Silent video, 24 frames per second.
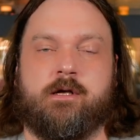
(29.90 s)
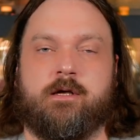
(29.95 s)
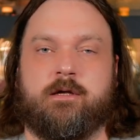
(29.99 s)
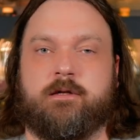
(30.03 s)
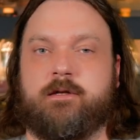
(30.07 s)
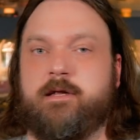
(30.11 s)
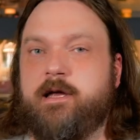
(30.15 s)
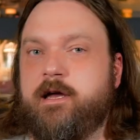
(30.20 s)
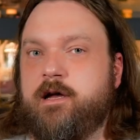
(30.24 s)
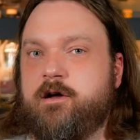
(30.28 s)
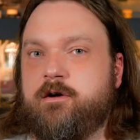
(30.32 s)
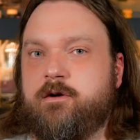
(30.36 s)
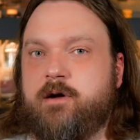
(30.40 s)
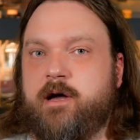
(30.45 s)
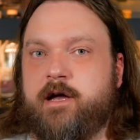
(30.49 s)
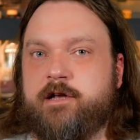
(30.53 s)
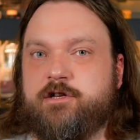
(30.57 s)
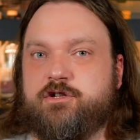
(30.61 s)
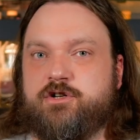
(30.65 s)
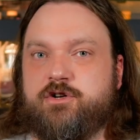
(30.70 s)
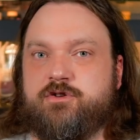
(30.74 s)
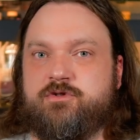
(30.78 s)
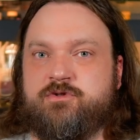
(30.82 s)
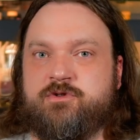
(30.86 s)
Now, I
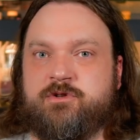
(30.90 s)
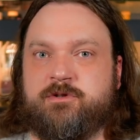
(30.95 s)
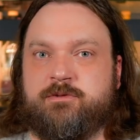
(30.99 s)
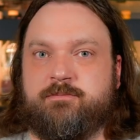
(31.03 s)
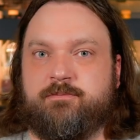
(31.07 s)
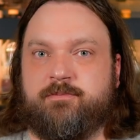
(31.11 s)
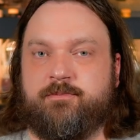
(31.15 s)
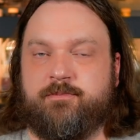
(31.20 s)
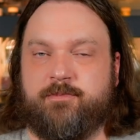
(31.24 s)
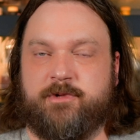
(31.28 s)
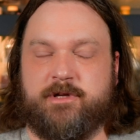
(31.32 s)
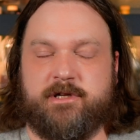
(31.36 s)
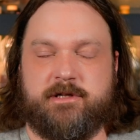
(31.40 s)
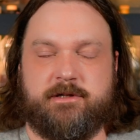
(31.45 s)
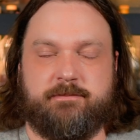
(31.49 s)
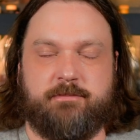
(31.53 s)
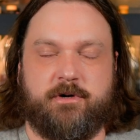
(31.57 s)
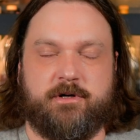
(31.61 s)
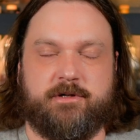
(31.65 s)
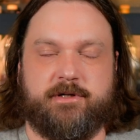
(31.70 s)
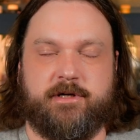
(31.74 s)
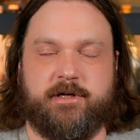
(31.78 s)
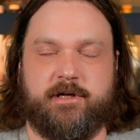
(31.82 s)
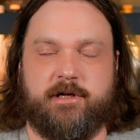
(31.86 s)
chose this
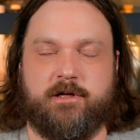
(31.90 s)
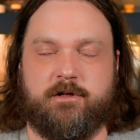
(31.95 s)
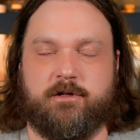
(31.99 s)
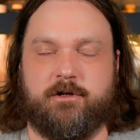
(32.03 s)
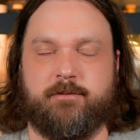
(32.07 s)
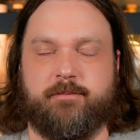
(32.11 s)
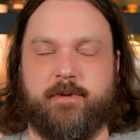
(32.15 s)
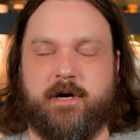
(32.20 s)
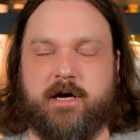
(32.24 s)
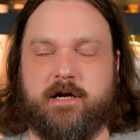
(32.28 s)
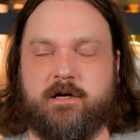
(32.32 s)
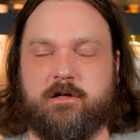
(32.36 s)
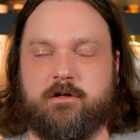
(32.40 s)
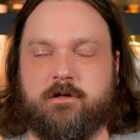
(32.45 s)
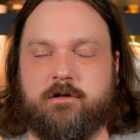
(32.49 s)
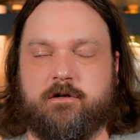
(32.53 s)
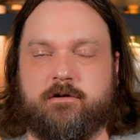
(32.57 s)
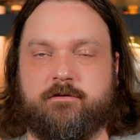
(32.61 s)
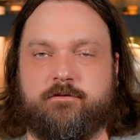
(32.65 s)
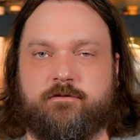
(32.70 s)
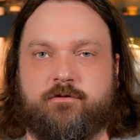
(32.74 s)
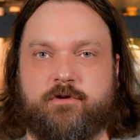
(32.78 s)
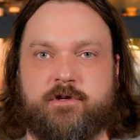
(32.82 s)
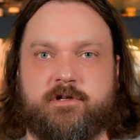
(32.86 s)
particular bottle
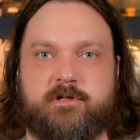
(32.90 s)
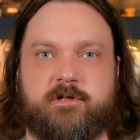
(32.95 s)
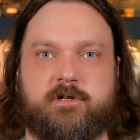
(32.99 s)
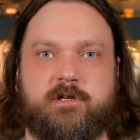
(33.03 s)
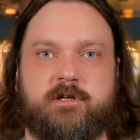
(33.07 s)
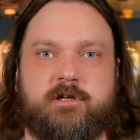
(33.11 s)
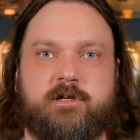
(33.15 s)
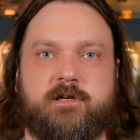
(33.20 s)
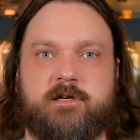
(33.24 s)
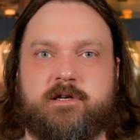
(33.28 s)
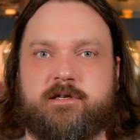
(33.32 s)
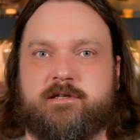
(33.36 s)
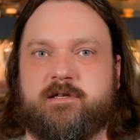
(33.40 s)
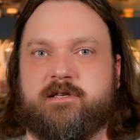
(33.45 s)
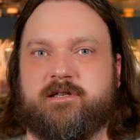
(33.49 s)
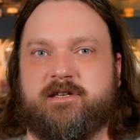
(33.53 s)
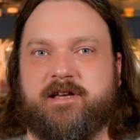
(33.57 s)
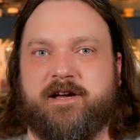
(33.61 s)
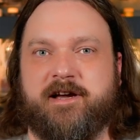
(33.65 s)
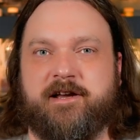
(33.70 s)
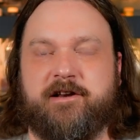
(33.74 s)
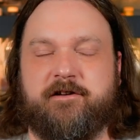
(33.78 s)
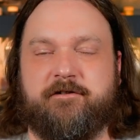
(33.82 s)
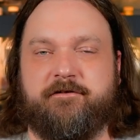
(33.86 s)
of whiskey because it's
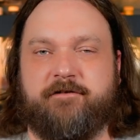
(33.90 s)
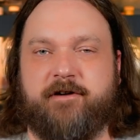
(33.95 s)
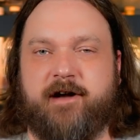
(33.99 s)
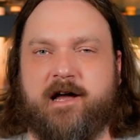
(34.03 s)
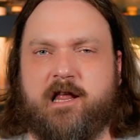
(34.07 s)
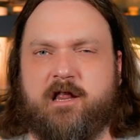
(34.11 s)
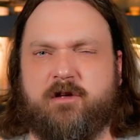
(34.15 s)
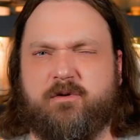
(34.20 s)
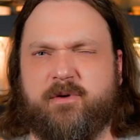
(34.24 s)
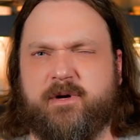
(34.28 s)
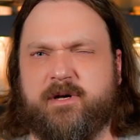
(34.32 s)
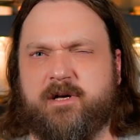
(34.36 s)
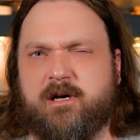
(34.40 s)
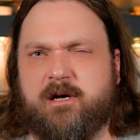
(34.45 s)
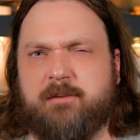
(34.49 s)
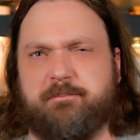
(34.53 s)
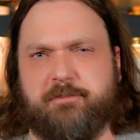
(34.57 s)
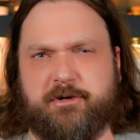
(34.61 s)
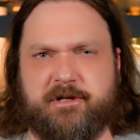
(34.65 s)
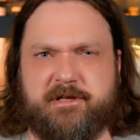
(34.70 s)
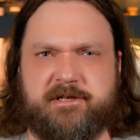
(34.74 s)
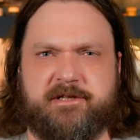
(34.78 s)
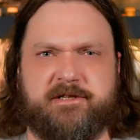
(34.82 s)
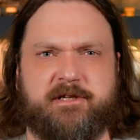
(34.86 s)
kind of following up
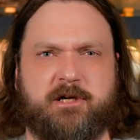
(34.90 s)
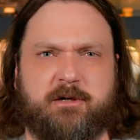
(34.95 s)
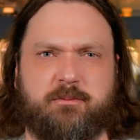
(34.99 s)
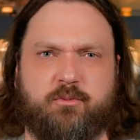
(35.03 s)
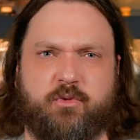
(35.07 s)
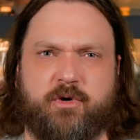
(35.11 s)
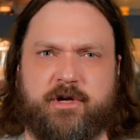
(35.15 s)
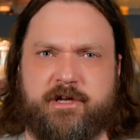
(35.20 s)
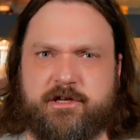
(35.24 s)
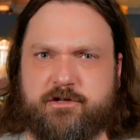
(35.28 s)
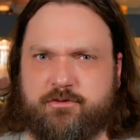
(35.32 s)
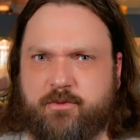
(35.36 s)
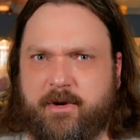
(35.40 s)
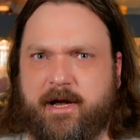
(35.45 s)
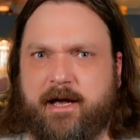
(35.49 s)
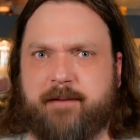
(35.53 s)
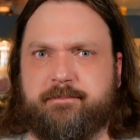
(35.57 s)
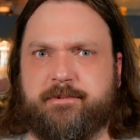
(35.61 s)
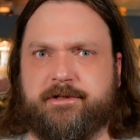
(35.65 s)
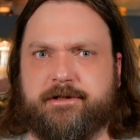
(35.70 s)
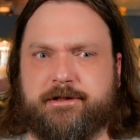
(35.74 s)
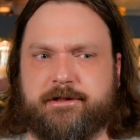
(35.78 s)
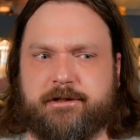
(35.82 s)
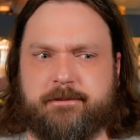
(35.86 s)
and in some ways
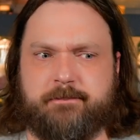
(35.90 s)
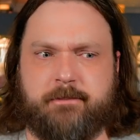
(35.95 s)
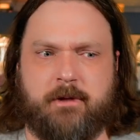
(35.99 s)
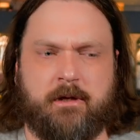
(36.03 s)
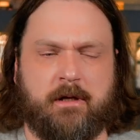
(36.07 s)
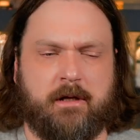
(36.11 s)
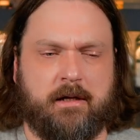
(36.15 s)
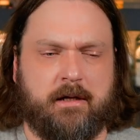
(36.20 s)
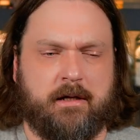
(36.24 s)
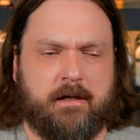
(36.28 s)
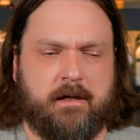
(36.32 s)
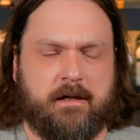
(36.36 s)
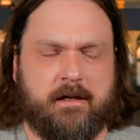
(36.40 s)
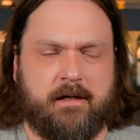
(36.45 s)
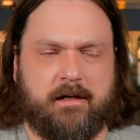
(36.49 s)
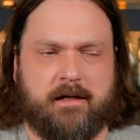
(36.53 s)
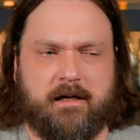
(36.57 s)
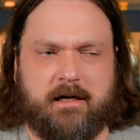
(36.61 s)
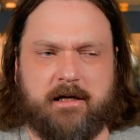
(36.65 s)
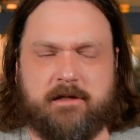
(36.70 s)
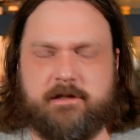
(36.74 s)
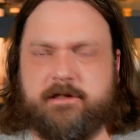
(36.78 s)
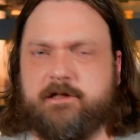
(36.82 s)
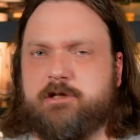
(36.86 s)
wrapping up
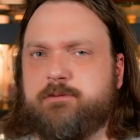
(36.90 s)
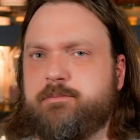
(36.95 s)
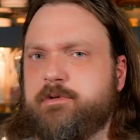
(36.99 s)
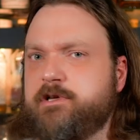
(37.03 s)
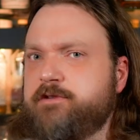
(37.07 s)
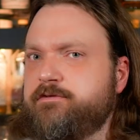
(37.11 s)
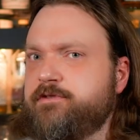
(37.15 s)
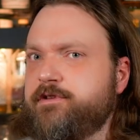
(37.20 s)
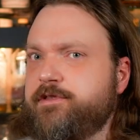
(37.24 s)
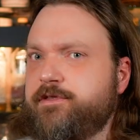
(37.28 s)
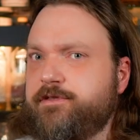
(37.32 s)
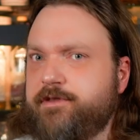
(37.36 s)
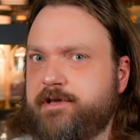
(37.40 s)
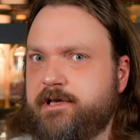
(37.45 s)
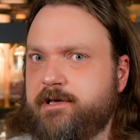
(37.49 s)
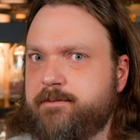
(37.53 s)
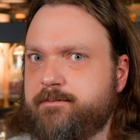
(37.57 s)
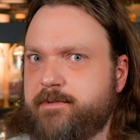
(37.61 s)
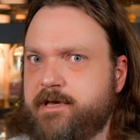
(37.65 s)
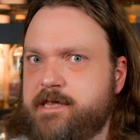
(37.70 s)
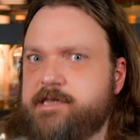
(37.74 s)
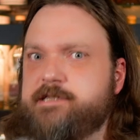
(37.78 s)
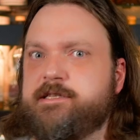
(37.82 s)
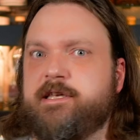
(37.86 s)
a little bit of a theme
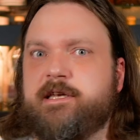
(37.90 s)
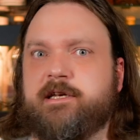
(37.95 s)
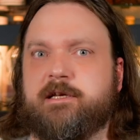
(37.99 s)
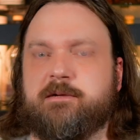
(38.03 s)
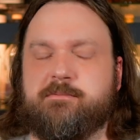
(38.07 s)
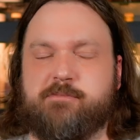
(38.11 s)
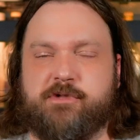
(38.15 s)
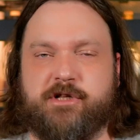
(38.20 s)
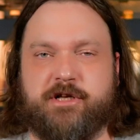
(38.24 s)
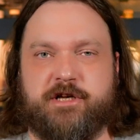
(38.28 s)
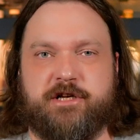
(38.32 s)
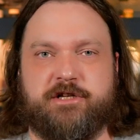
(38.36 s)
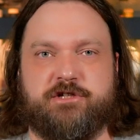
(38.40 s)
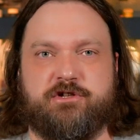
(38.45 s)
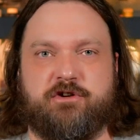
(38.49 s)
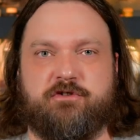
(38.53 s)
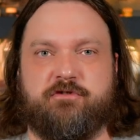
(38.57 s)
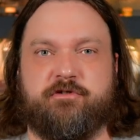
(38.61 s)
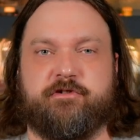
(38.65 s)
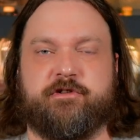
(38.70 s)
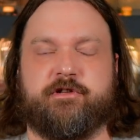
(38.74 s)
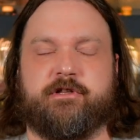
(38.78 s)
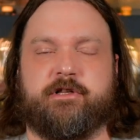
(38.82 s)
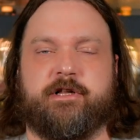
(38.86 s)
that's taken place
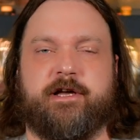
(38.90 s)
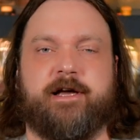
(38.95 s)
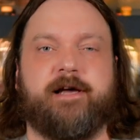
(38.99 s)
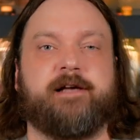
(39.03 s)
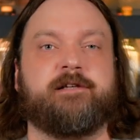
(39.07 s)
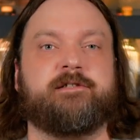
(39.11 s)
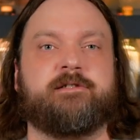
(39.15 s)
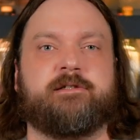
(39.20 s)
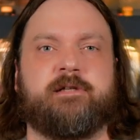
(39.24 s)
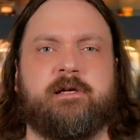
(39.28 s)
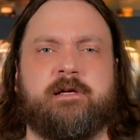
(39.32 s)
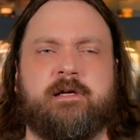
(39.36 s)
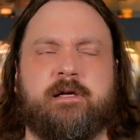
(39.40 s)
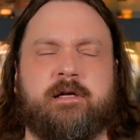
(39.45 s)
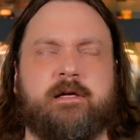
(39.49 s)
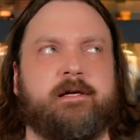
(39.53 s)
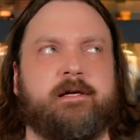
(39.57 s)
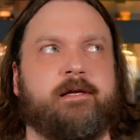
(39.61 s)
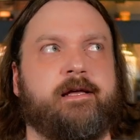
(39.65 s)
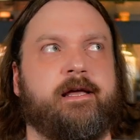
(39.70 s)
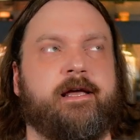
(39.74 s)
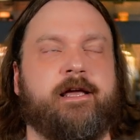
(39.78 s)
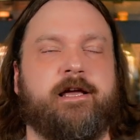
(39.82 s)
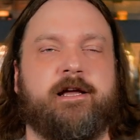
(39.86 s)
over the last
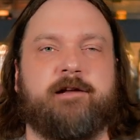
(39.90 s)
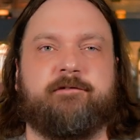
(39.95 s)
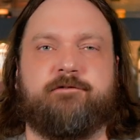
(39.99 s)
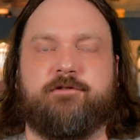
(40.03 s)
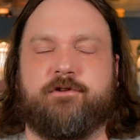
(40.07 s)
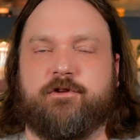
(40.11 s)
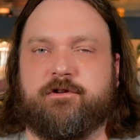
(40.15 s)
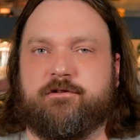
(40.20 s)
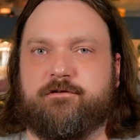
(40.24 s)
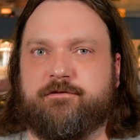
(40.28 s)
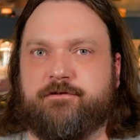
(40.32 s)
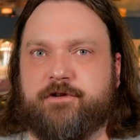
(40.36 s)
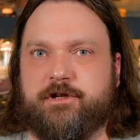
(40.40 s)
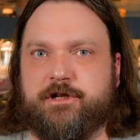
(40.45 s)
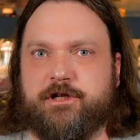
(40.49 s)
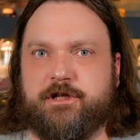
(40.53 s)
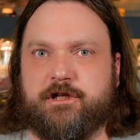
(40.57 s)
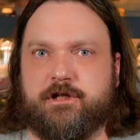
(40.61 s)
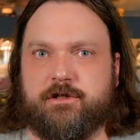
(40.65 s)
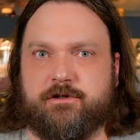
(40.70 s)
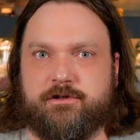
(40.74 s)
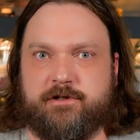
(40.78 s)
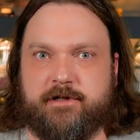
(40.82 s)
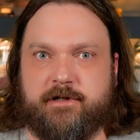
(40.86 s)
handful of
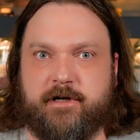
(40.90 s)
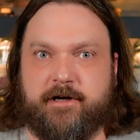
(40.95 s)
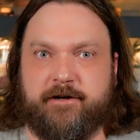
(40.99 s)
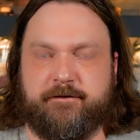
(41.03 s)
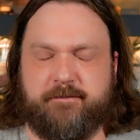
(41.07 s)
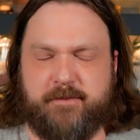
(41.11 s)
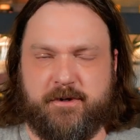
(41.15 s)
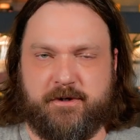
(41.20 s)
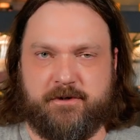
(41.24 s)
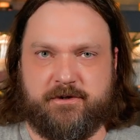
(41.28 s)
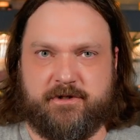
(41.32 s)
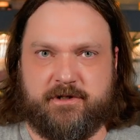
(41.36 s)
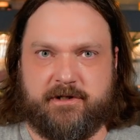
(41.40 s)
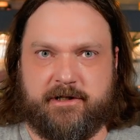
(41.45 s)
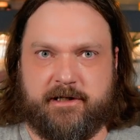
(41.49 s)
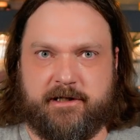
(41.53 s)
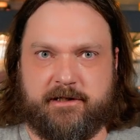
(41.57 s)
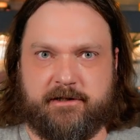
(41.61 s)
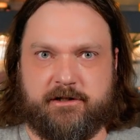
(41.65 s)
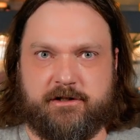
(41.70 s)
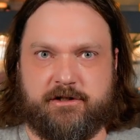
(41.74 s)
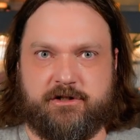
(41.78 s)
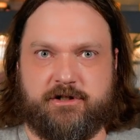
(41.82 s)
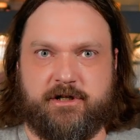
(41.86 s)
videos that I've posted on
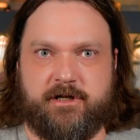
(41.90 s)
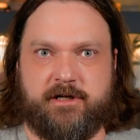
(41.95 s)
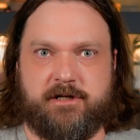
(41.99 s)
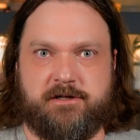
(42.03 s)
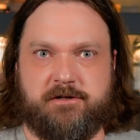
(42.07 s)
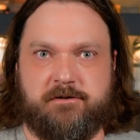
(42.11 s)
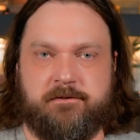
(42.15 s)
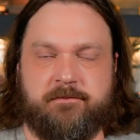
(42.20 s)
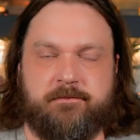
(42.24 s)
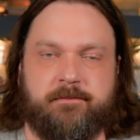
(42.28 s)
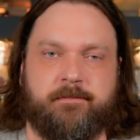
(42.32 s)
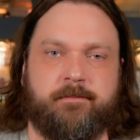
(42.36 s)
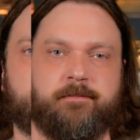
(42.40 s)
this channel.